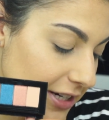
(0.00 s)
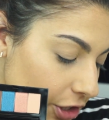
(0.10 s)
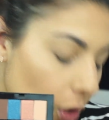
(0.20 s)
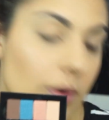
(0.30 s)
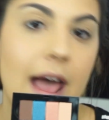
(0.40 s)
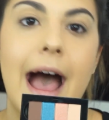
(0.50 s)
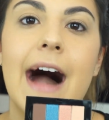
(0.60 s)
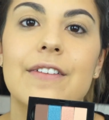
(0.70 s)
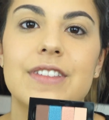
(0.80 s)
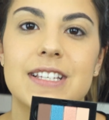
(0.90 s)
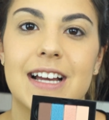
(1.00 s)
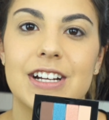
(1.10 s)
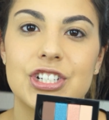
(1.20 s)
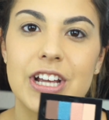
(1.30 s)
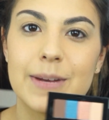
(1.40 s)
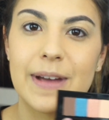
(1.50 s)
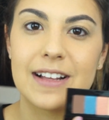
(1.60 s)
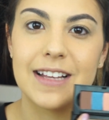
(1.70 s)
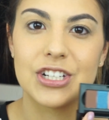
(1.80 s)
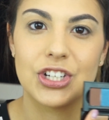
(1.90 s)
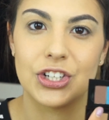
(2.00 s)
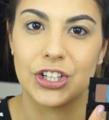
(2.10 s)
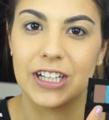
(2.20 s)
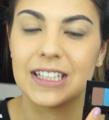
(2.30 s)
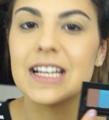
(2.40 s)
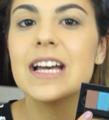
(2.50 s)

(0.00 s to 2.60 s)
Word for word: don't have this kind of shade in my collection currently,